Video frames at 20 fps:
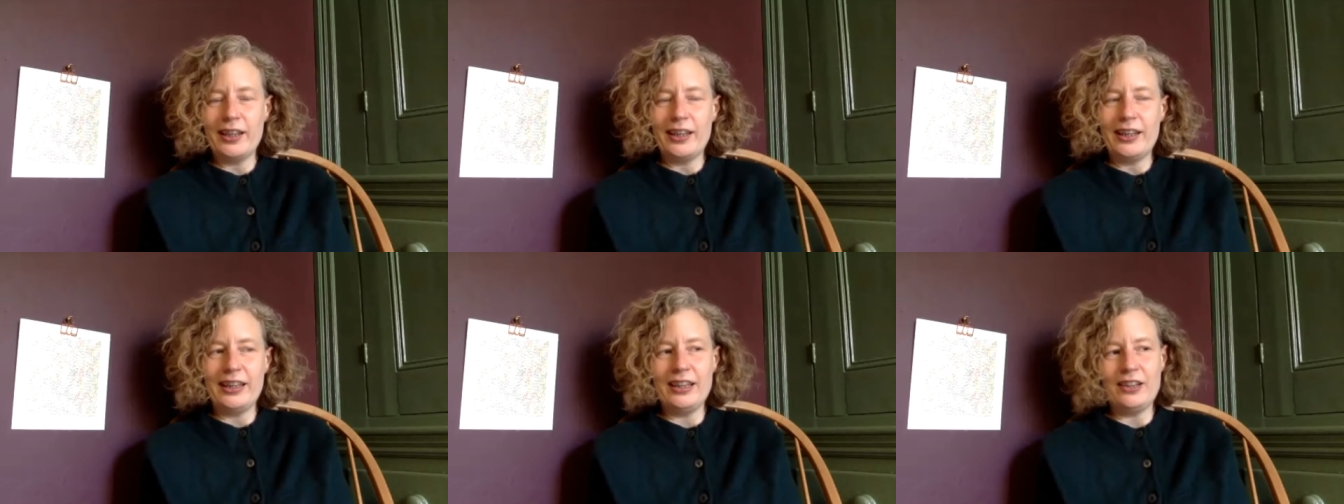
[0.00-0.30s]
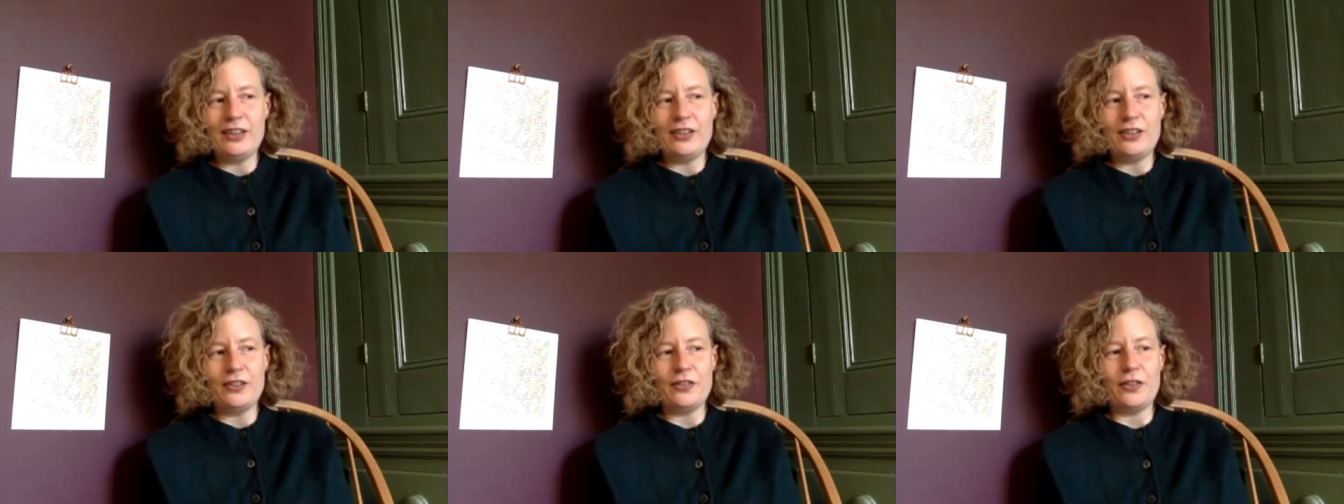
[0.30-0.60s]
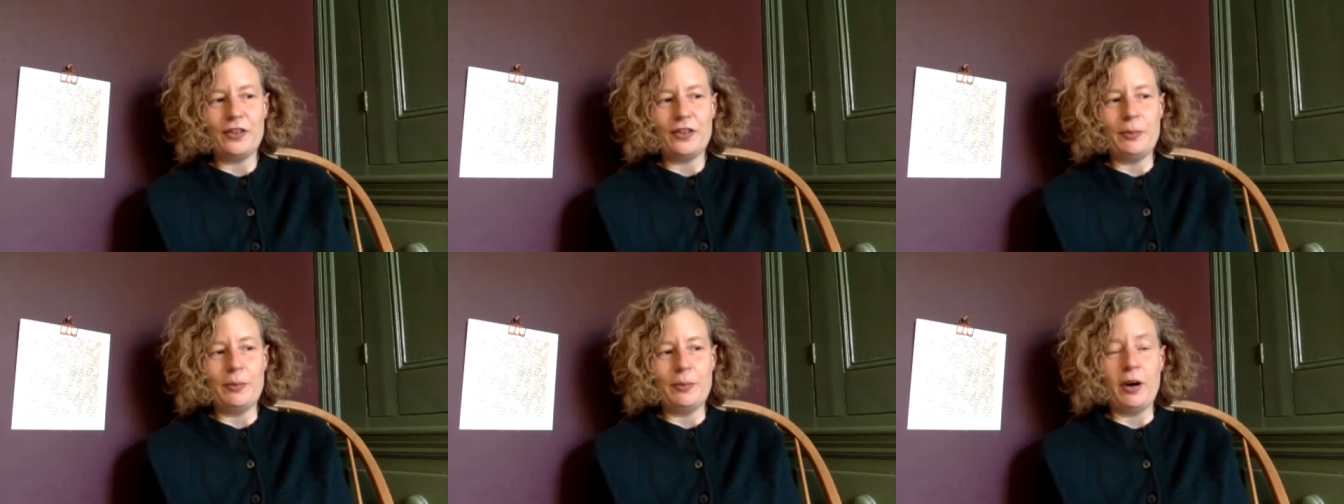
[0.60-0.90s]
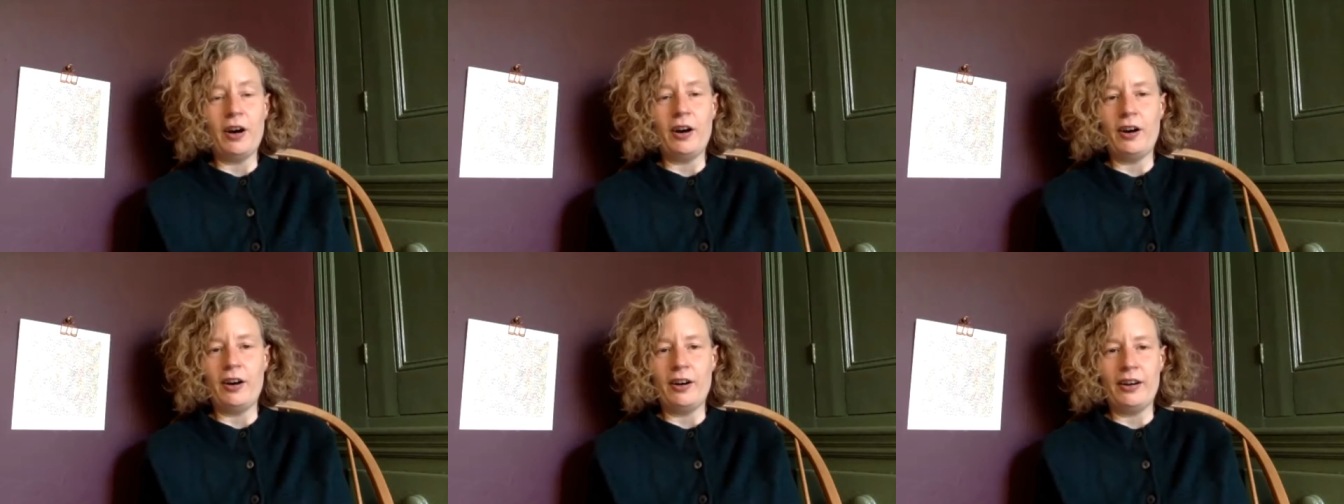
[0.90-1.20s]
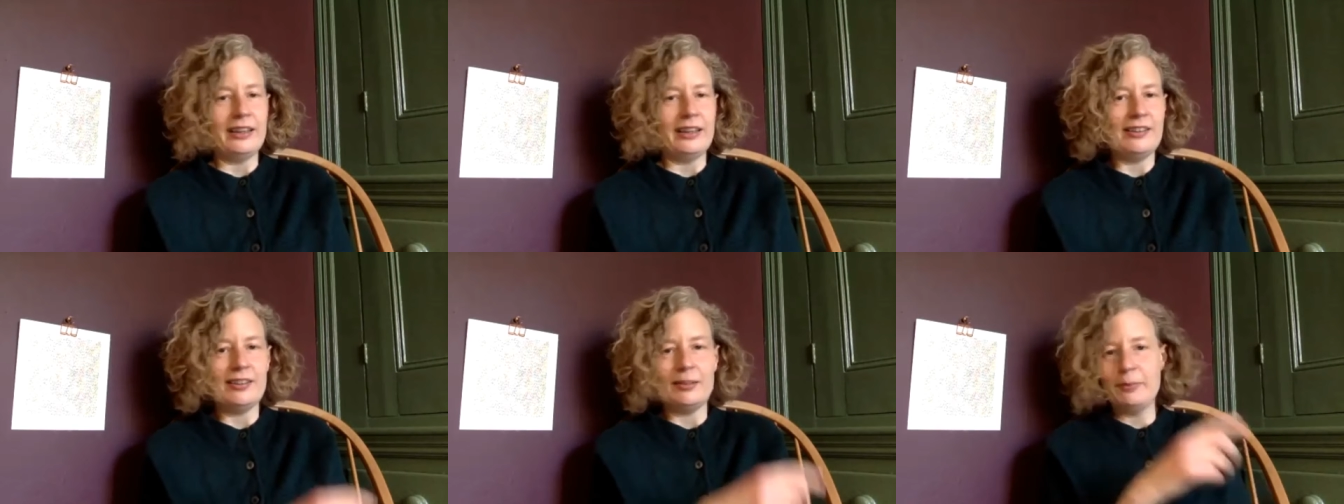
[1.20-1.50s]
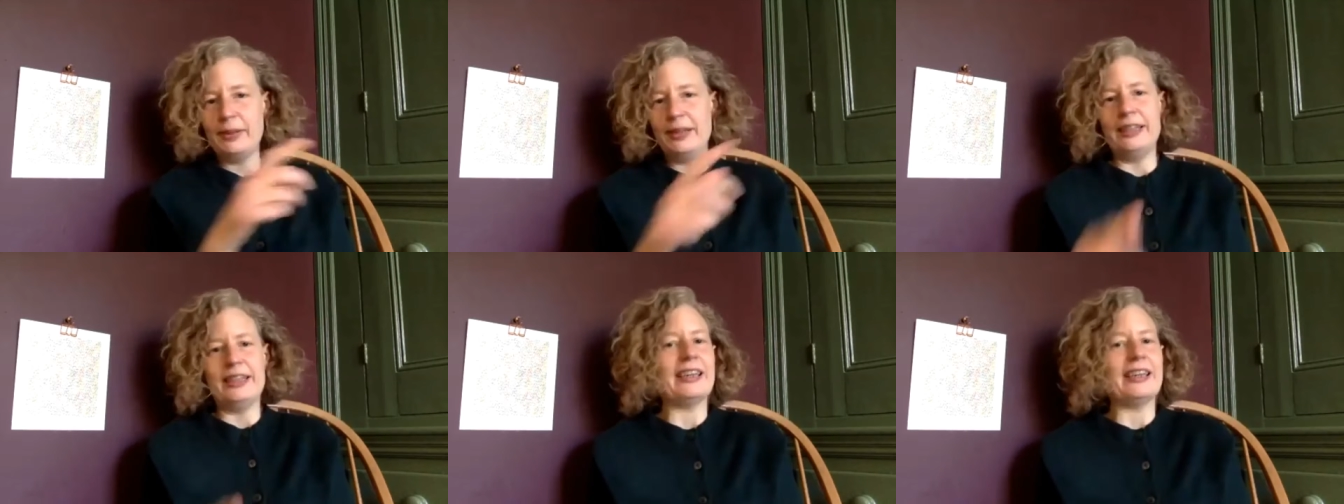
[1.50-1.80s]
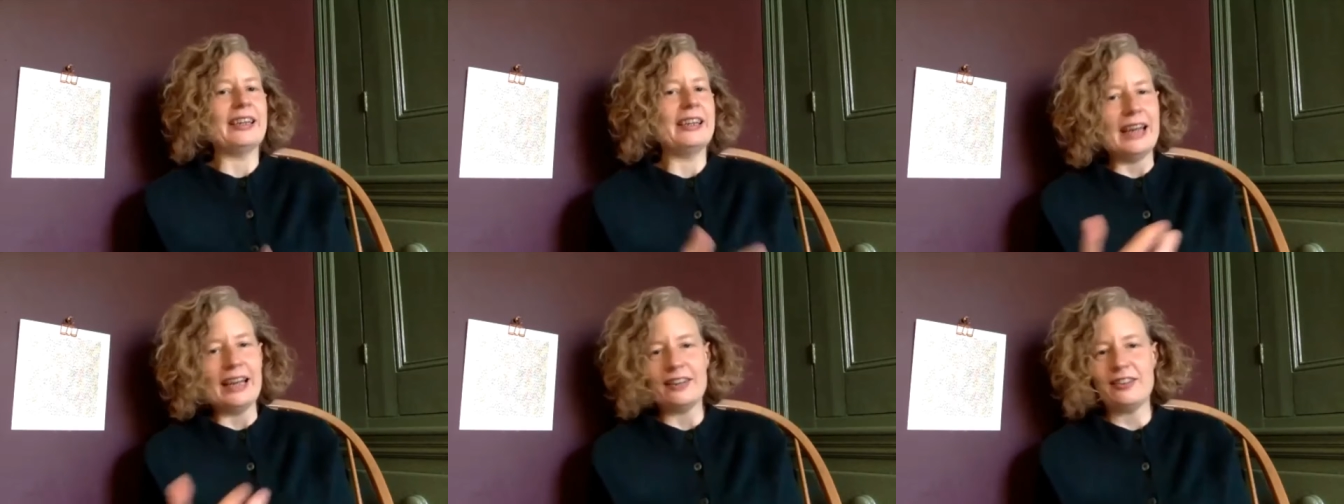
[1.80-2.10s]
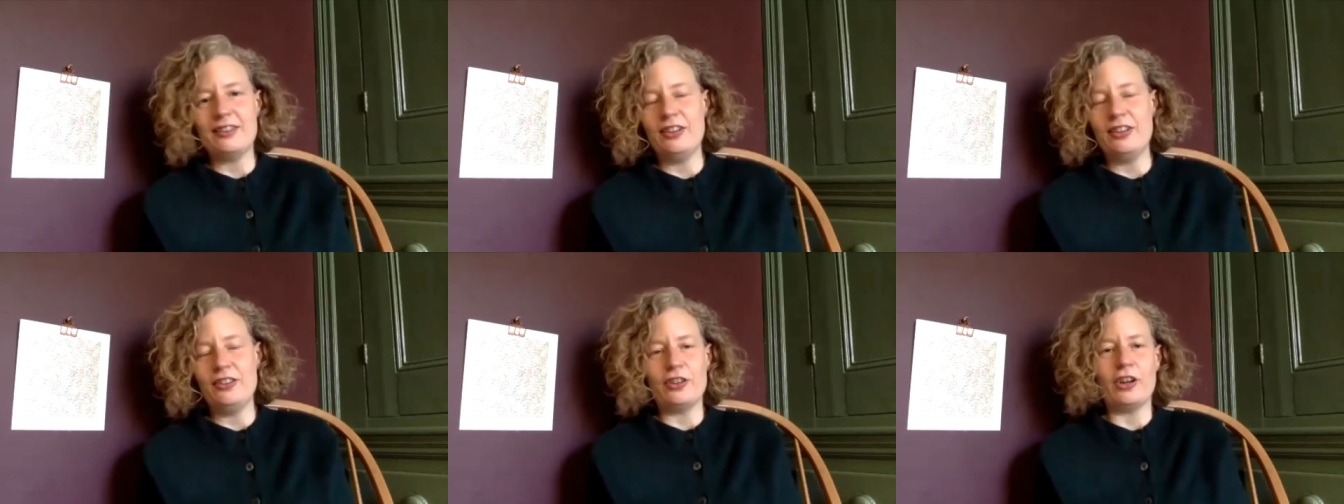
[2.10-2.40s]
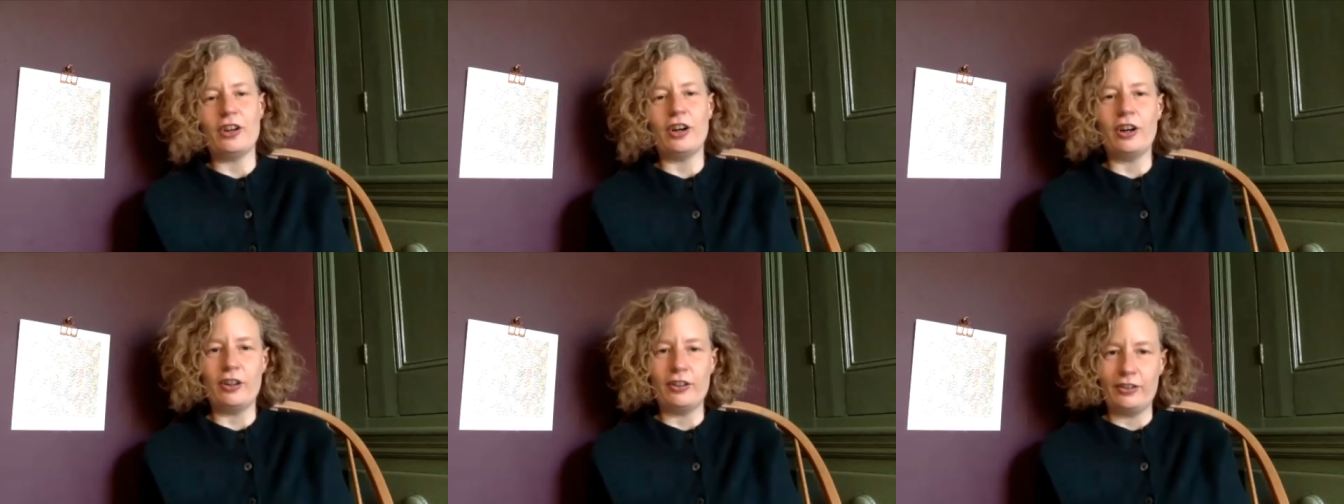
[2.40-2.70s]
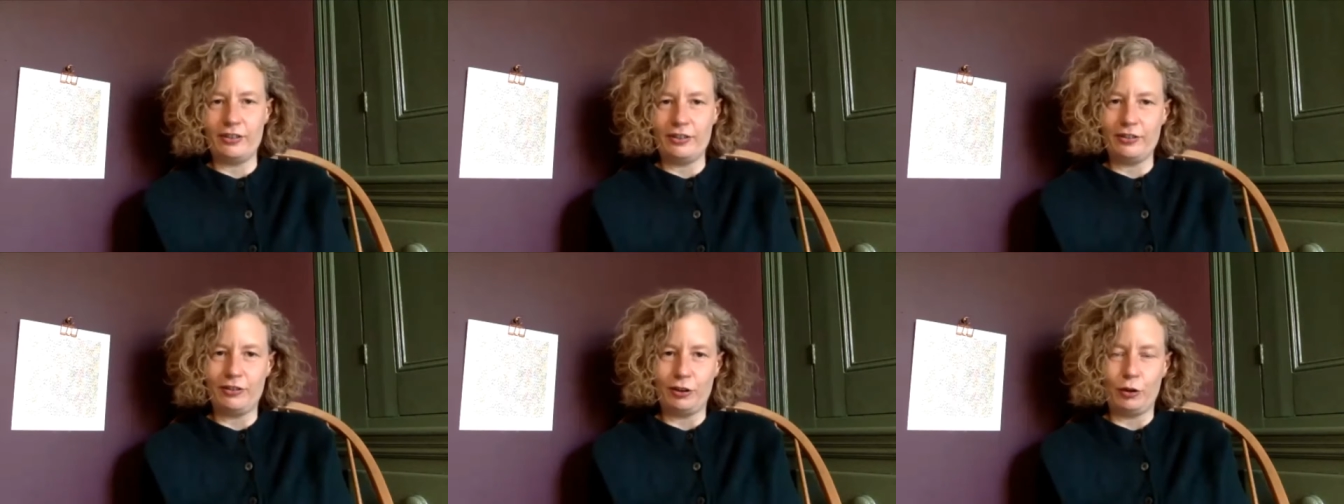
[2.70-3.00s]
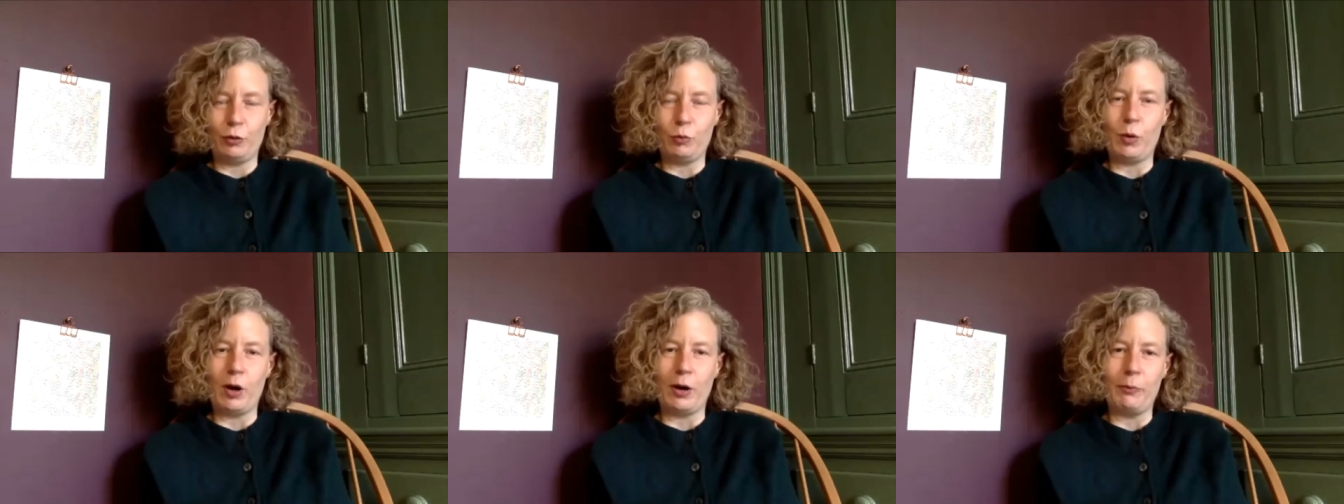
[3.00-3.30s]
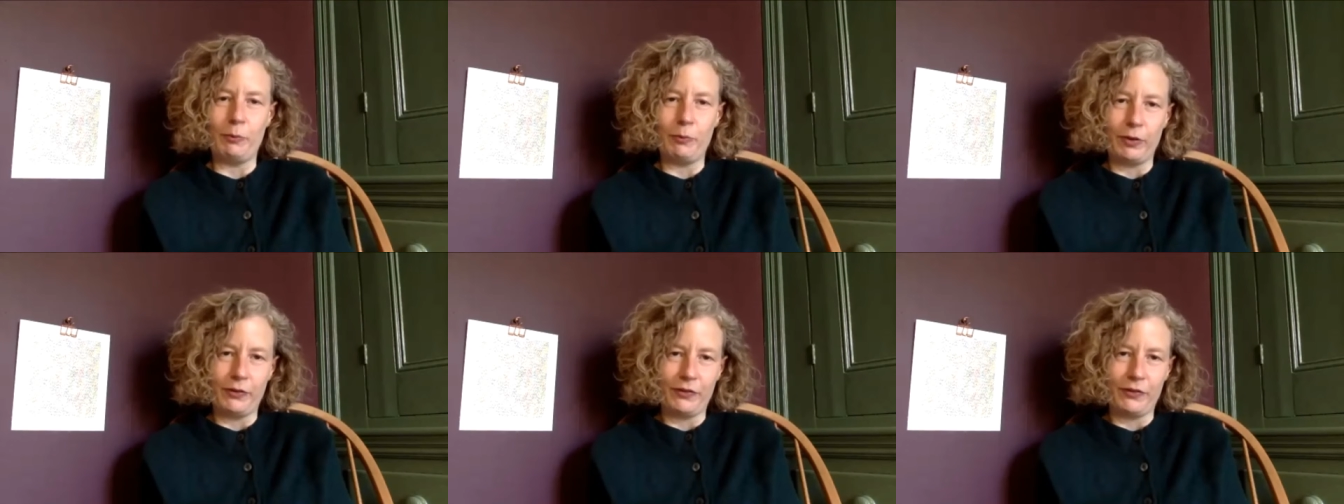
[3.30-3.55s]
Each of them are intimately connected. You can't do one